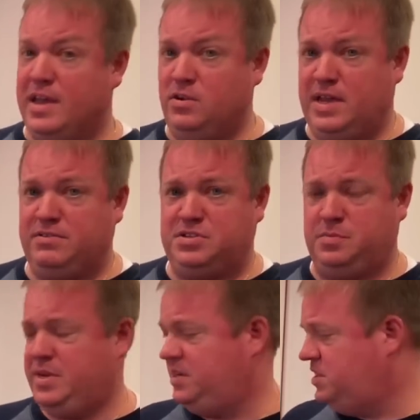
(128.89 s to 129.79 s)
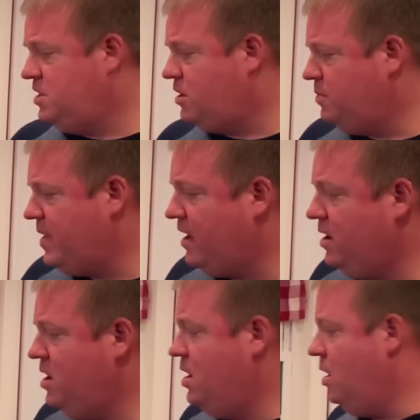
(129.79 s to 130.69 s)
it'll give us a minute to talk about
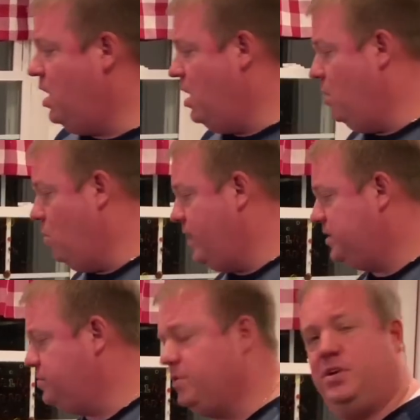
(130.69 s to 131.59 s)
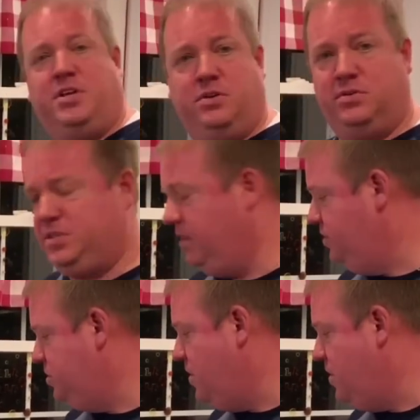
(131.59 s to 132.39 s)
what else we're going to use here.